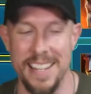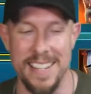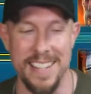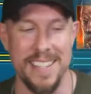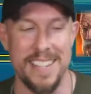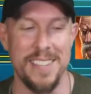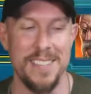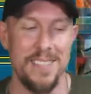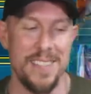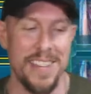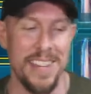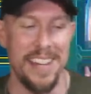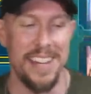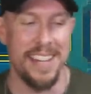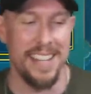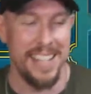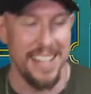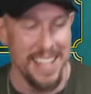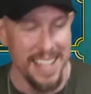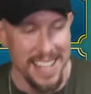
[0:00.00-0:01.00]
She's too
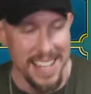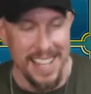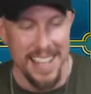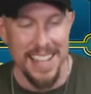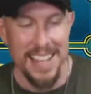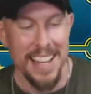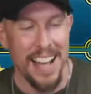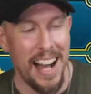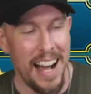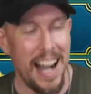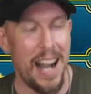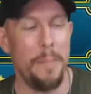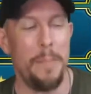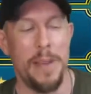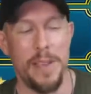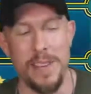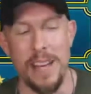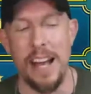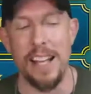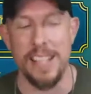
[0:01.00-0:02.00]
good. Uh,
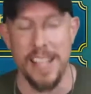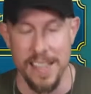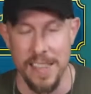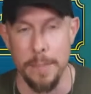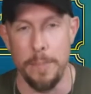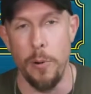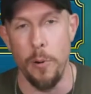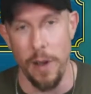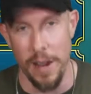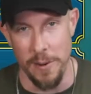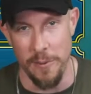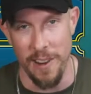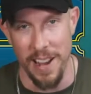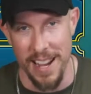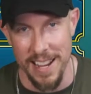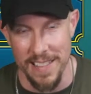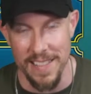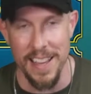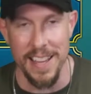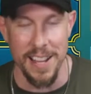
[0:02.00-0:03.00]
but you guys get the point,
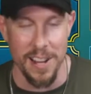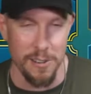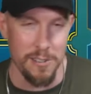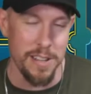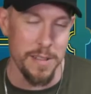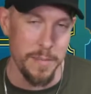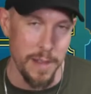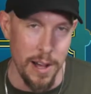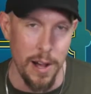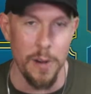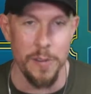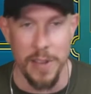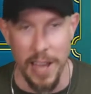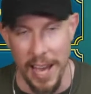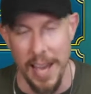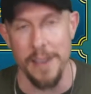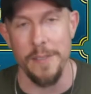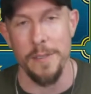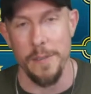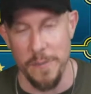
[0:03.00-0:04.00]
right? Like, Harima,
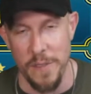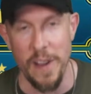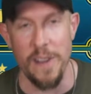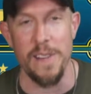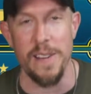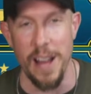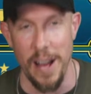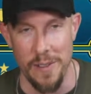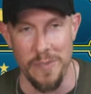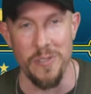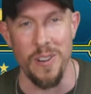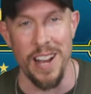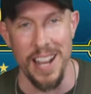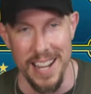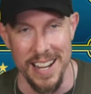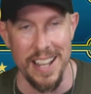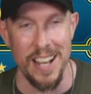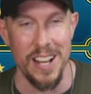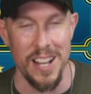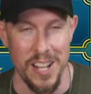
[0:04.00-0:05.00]
okay, fair enough,
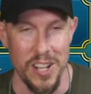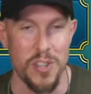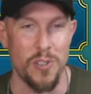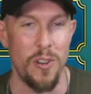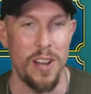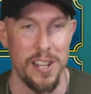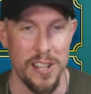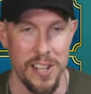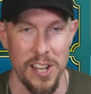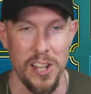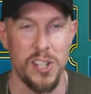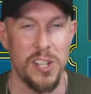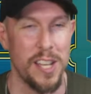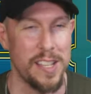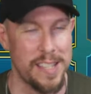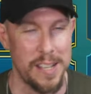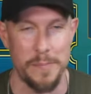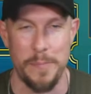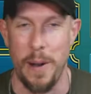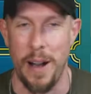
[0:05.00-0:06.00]
right? Uh, Trunda, she
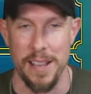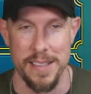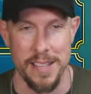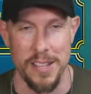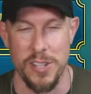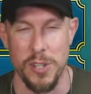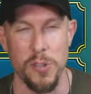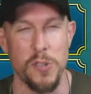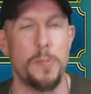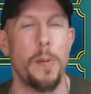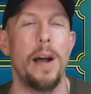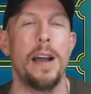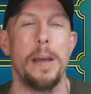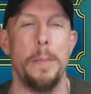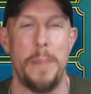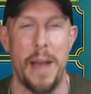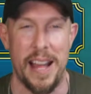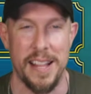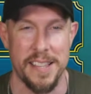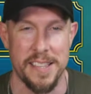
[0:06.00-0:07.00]
has the positive. She was probably a
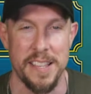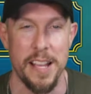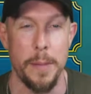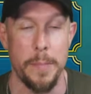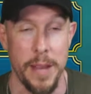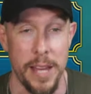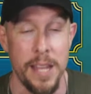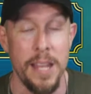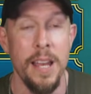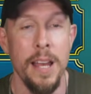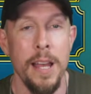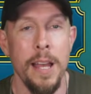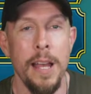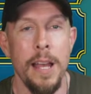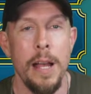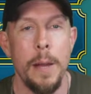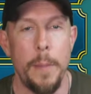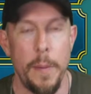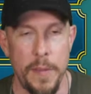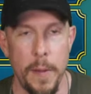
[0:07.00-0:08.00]
bad sub-in.
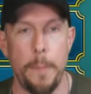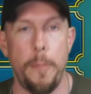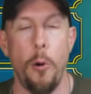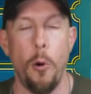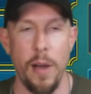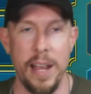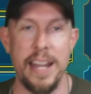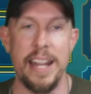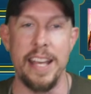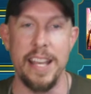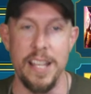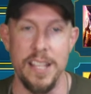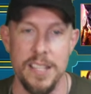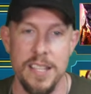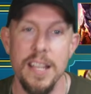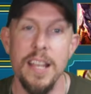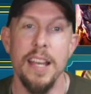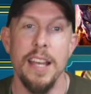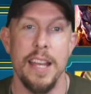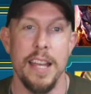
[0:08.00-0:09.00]
But the point
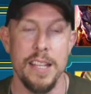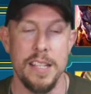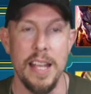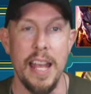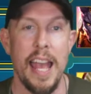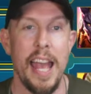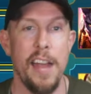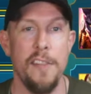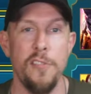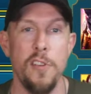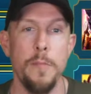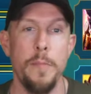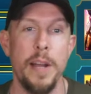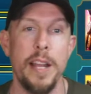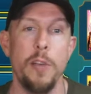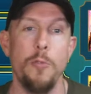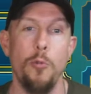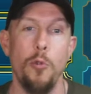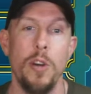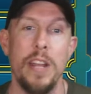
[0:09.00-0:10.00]
is, is that
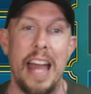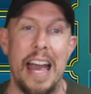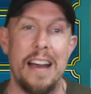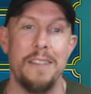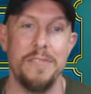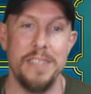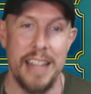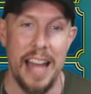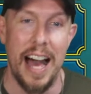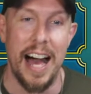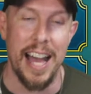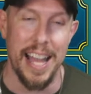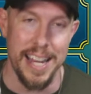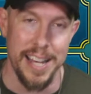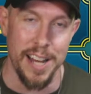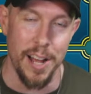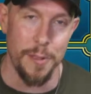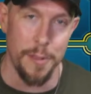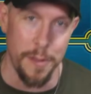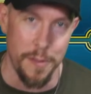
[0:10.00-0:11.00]
everybody would have died
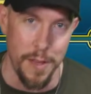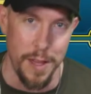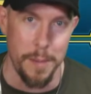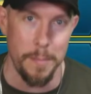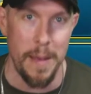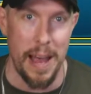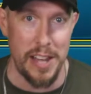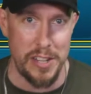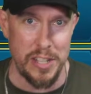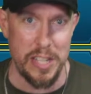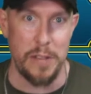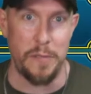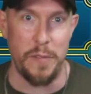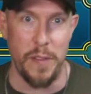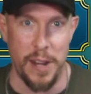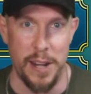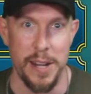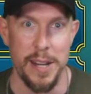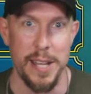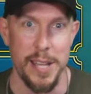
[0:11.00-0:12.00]
other than Magic
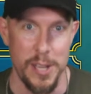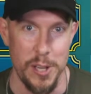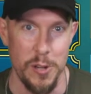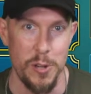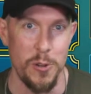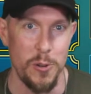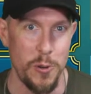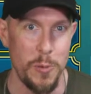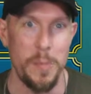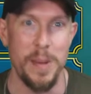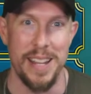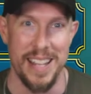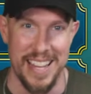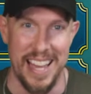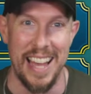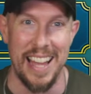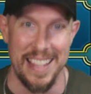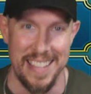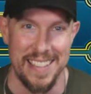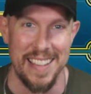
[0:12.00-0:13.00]
Affinity, who
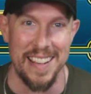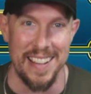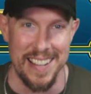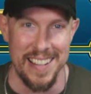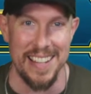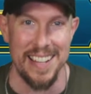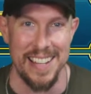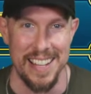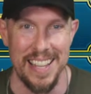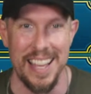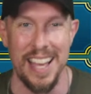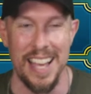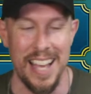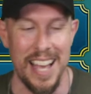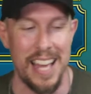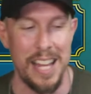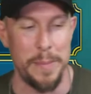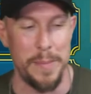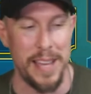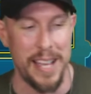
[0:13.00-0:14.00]
mitigates uh,
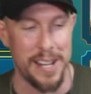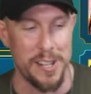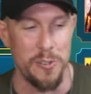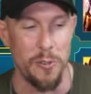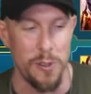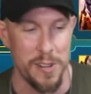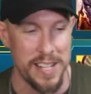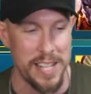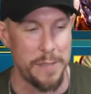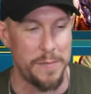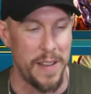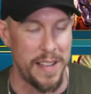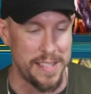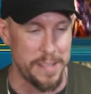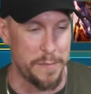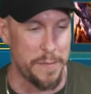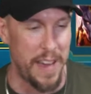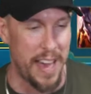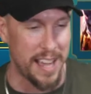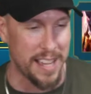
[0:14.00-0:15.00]
enemy ignore defense
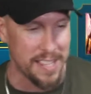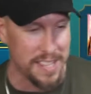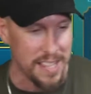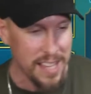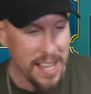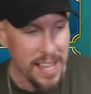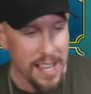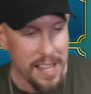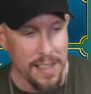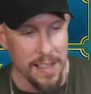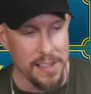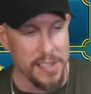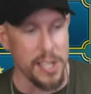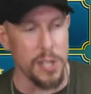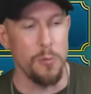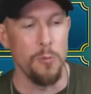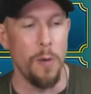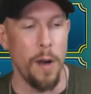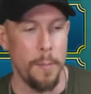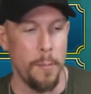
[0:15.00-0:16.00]
effects. Let's
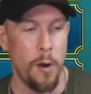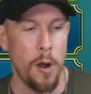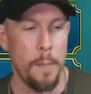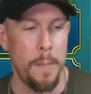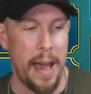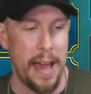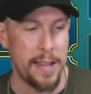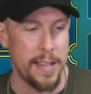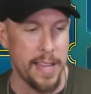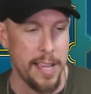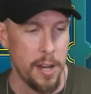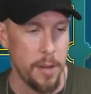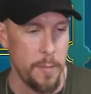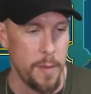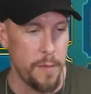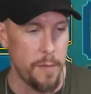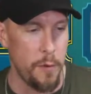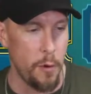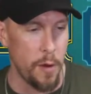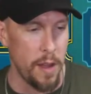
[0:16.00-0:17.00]
do one more battle here
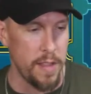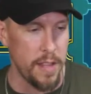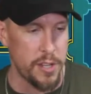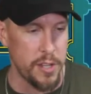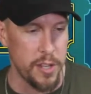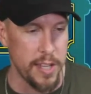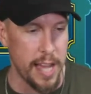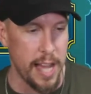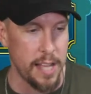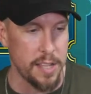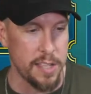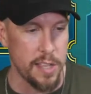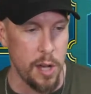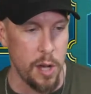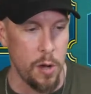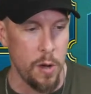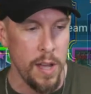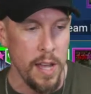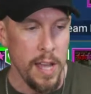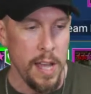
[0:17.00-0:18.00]
before I let you guys
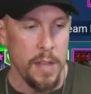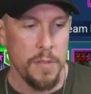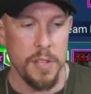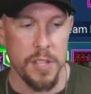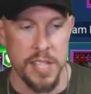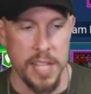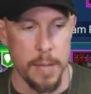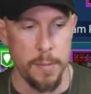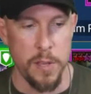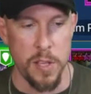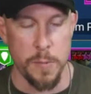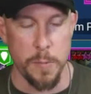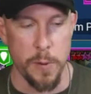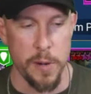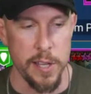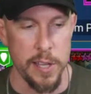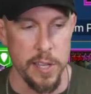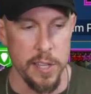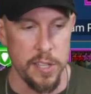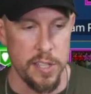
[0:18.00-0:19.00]
go. This team looks
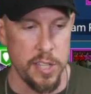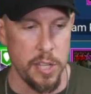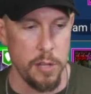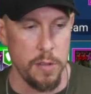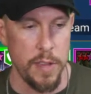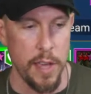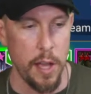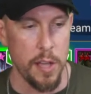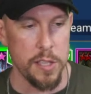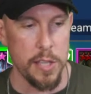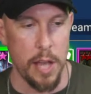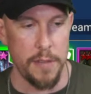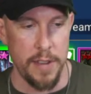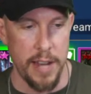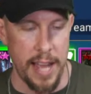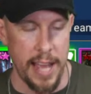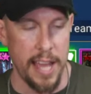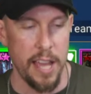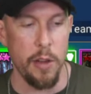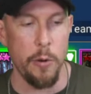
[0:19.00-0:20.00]
pretty good, too. They also have
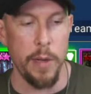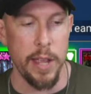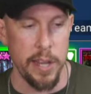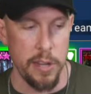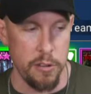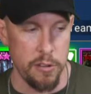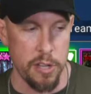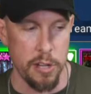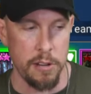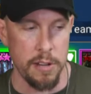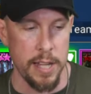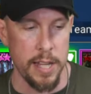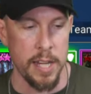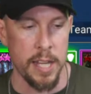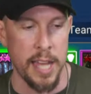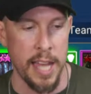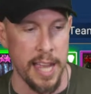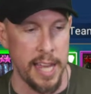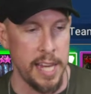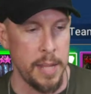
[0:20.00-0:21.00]
an AoE nuker in
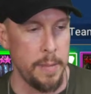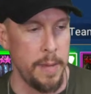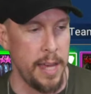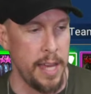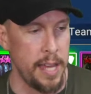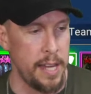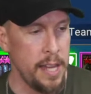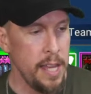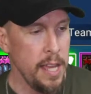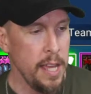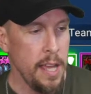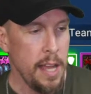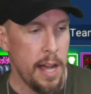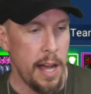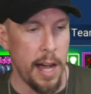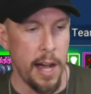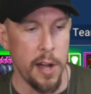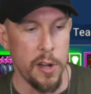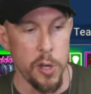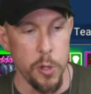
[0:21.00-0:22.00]
Candyman,
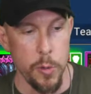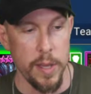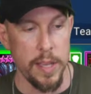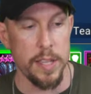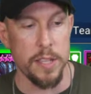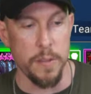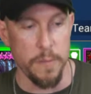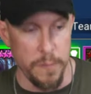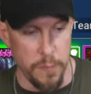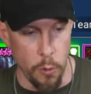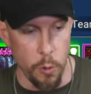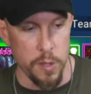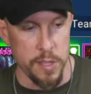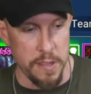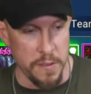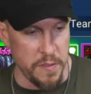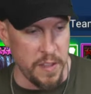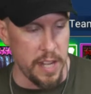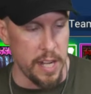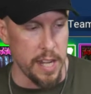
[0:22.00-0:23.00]
uh, who is Force
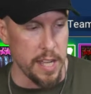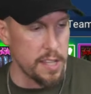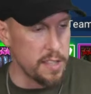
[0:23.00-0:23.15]
Affinity.